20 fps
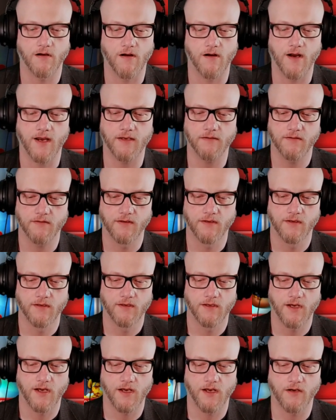right.
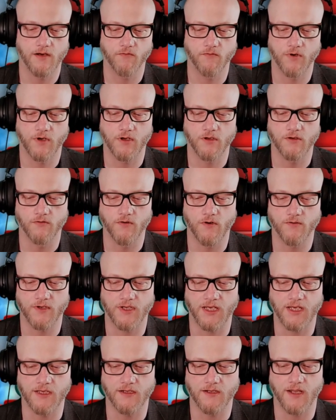We're going to go on.
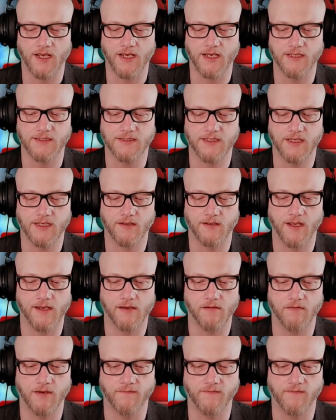Again, like I said, like if